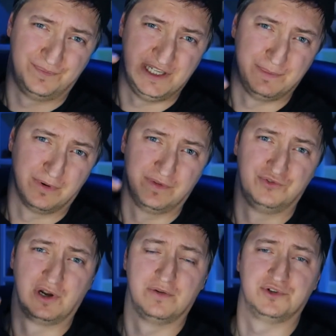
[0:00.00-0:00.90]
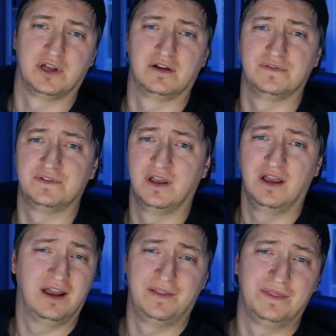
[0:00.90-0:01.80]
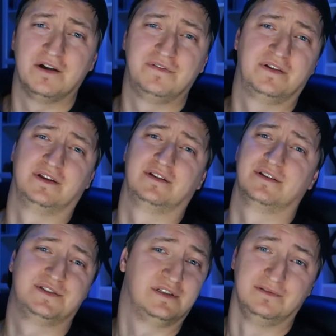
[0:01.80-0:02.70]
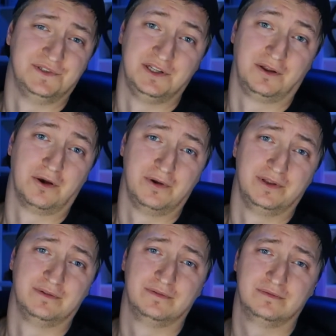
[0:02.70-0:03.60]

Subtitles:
tip of the drive shaft, and nothing, still didn't go in.